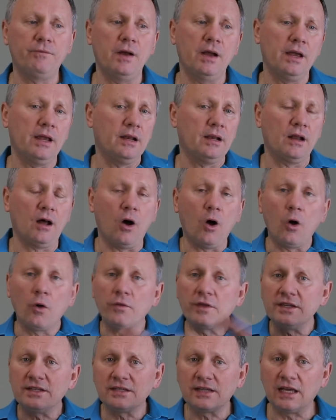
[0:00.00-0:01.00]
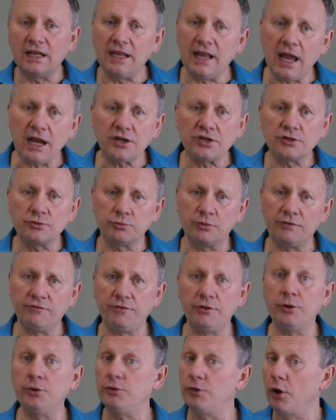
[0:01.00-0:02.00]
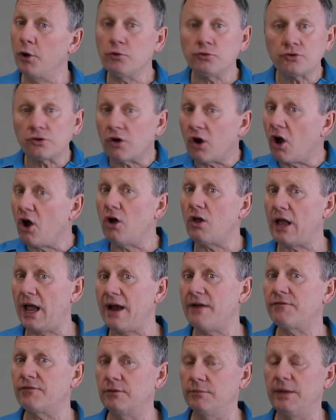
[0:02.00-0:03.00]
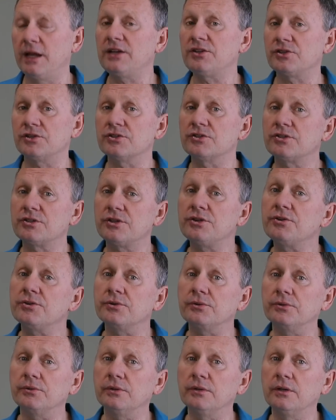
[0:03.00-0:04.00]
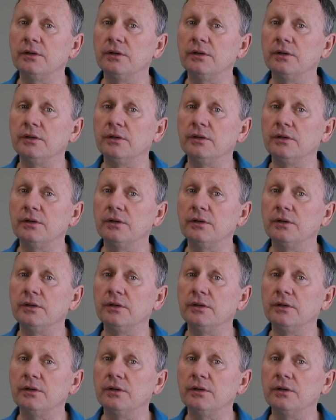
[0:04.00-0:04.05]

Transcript: and all these connections with food, those are all affirmations too.